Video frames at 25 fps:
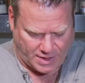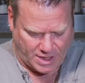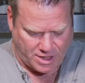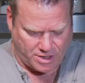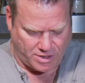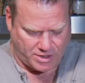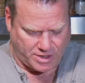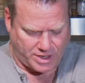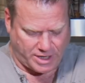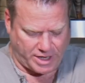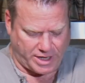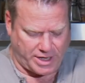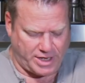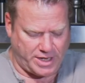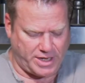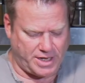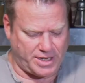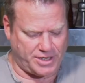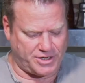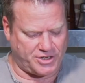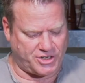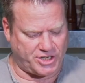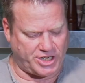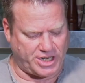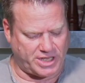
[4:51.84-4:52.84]
Okay,
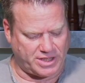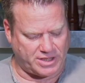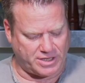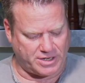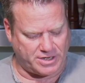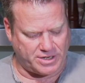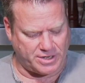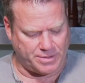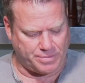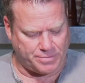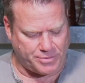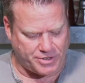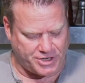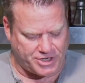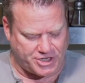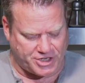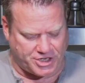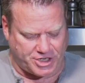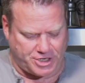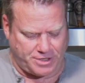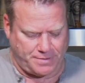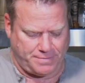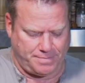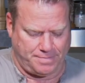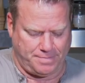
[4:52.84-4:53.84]
I check the
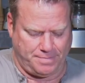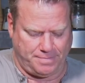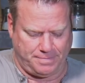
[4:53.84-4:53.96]
temperature.